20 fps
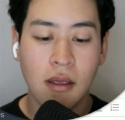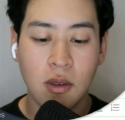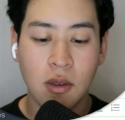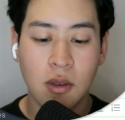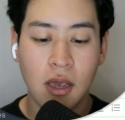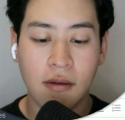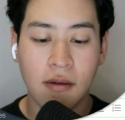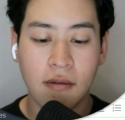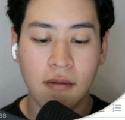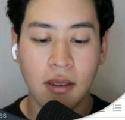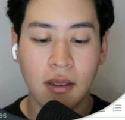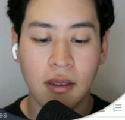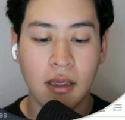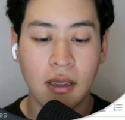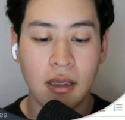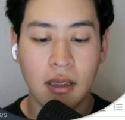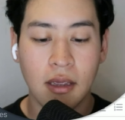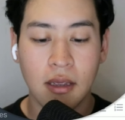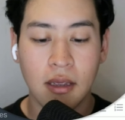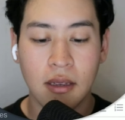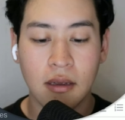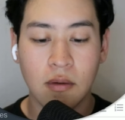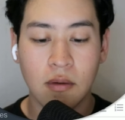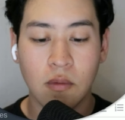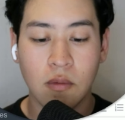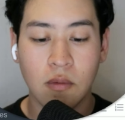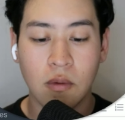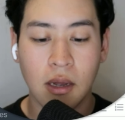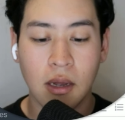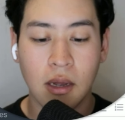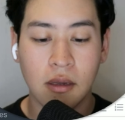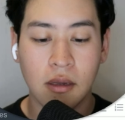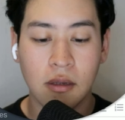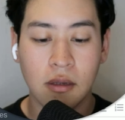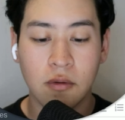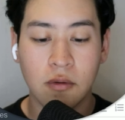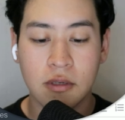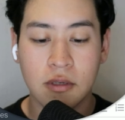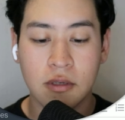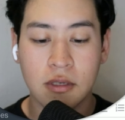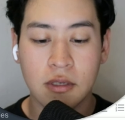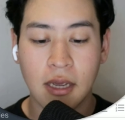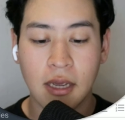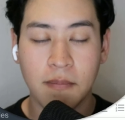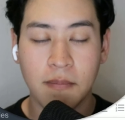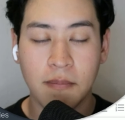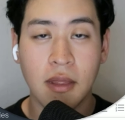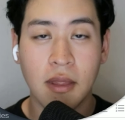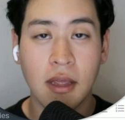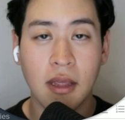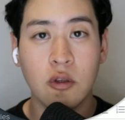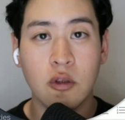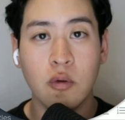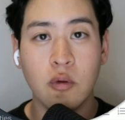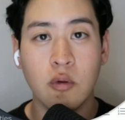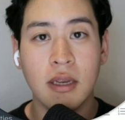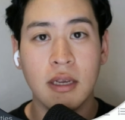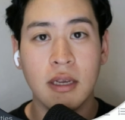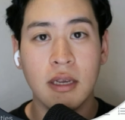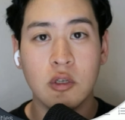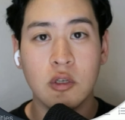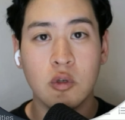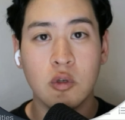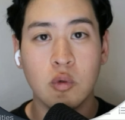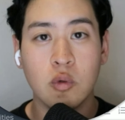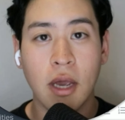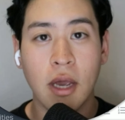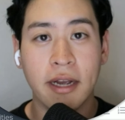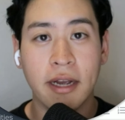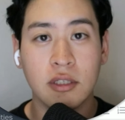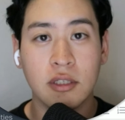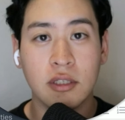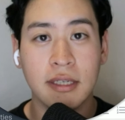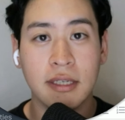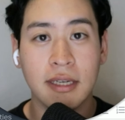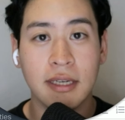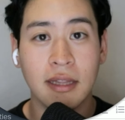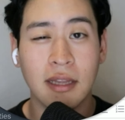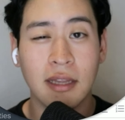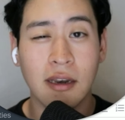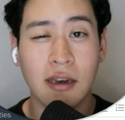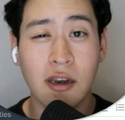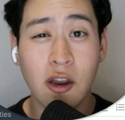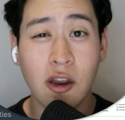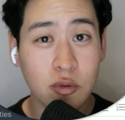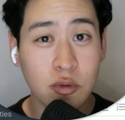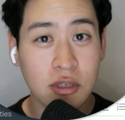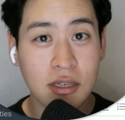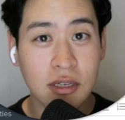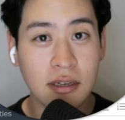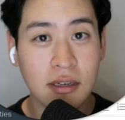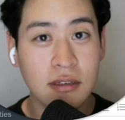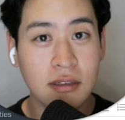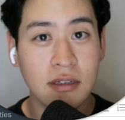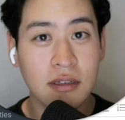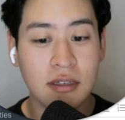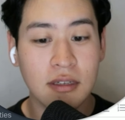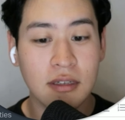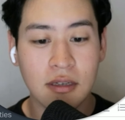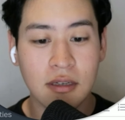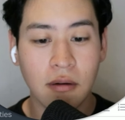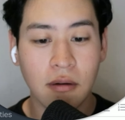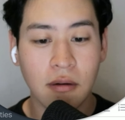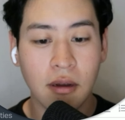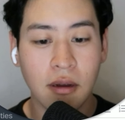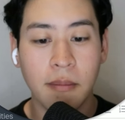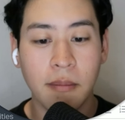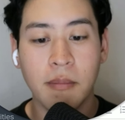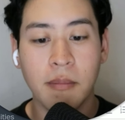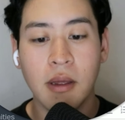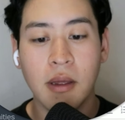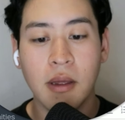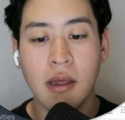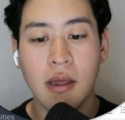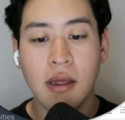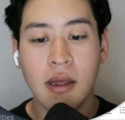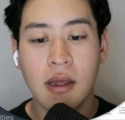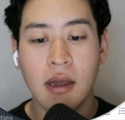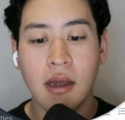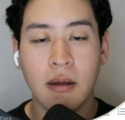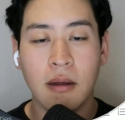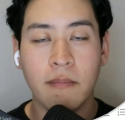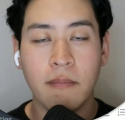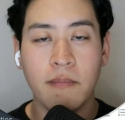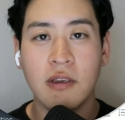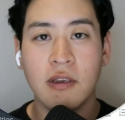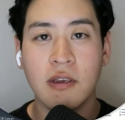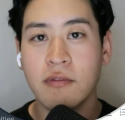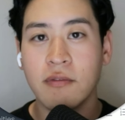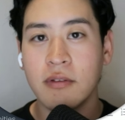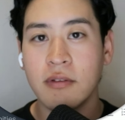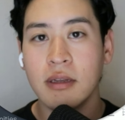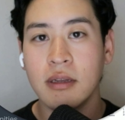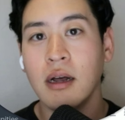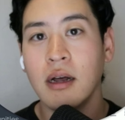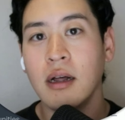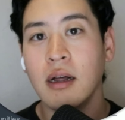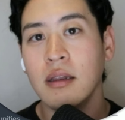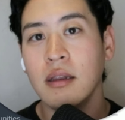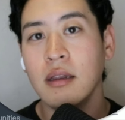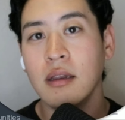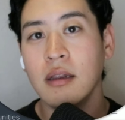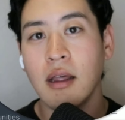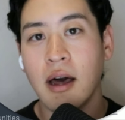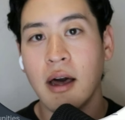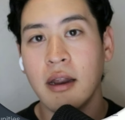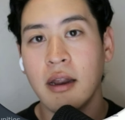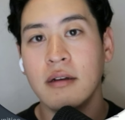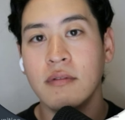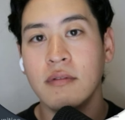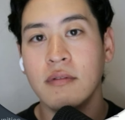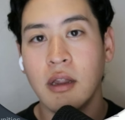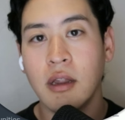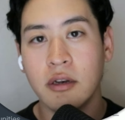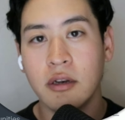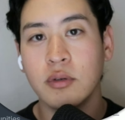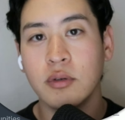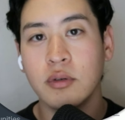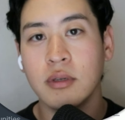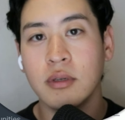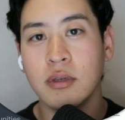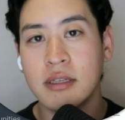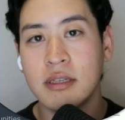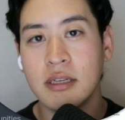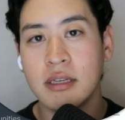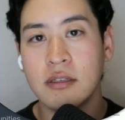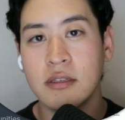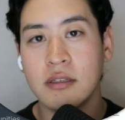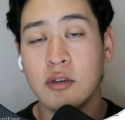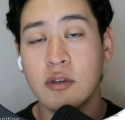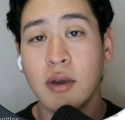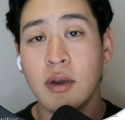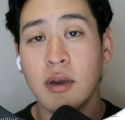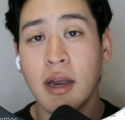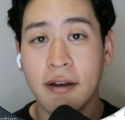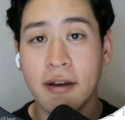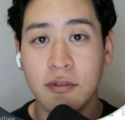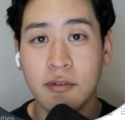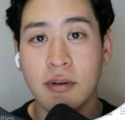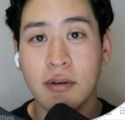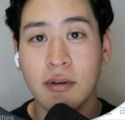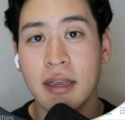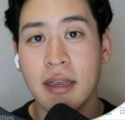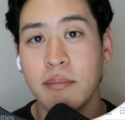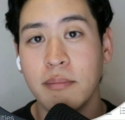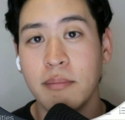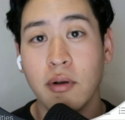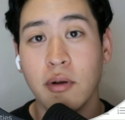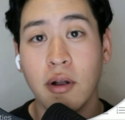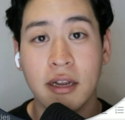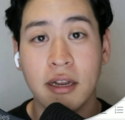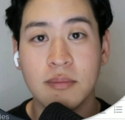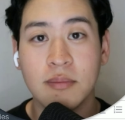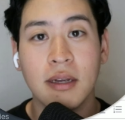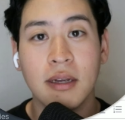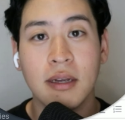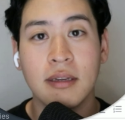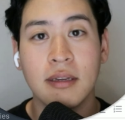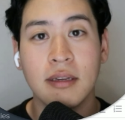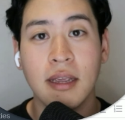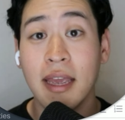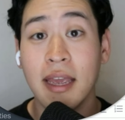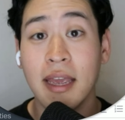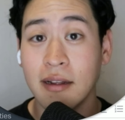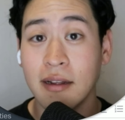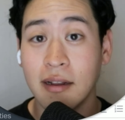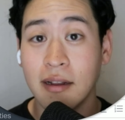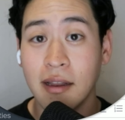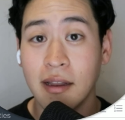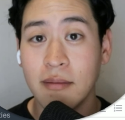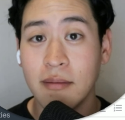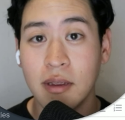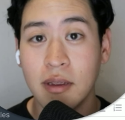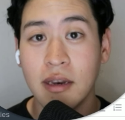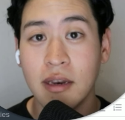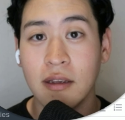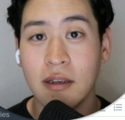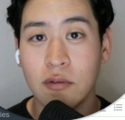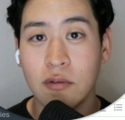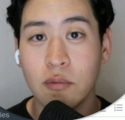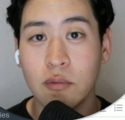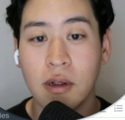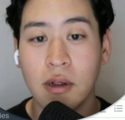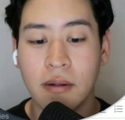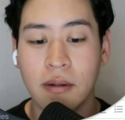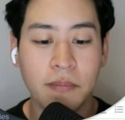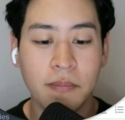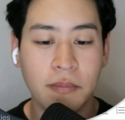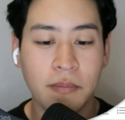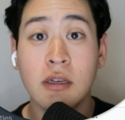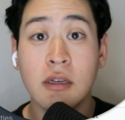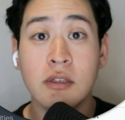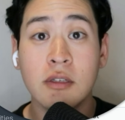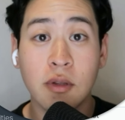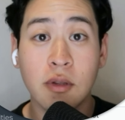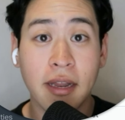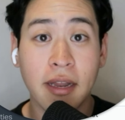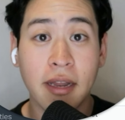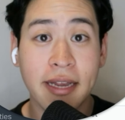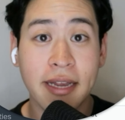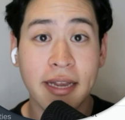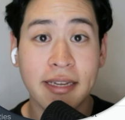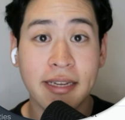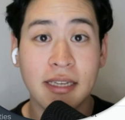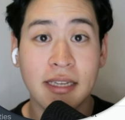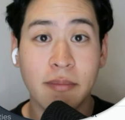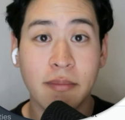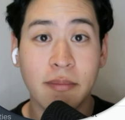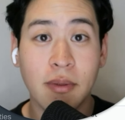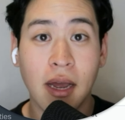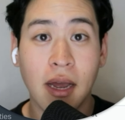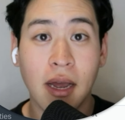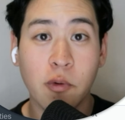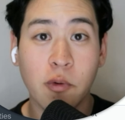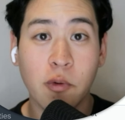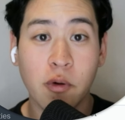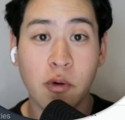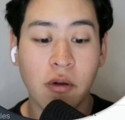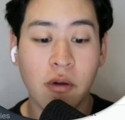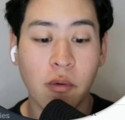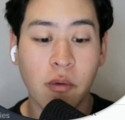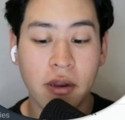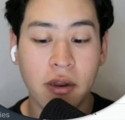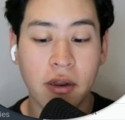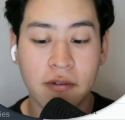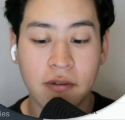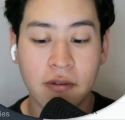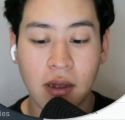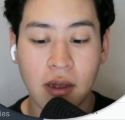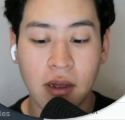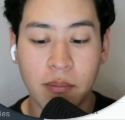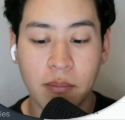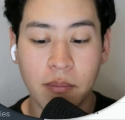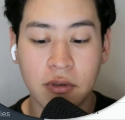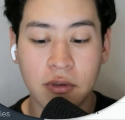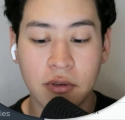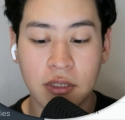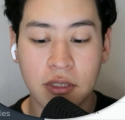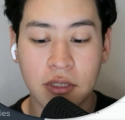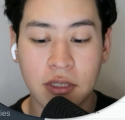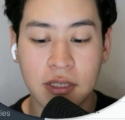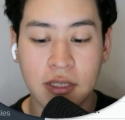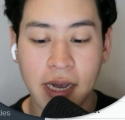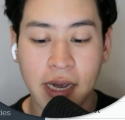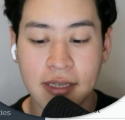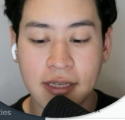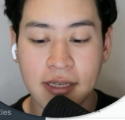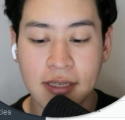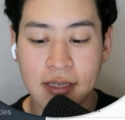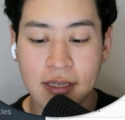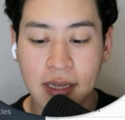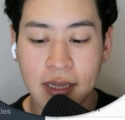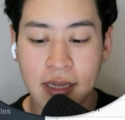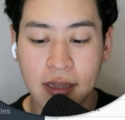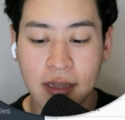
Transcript: you have a little step that you need to actually get the notes into the CRM. Definitely a lot of laundry list things to do after a prospect and a client meeting as well. So the last step that I'm going to want to accomplish is I see that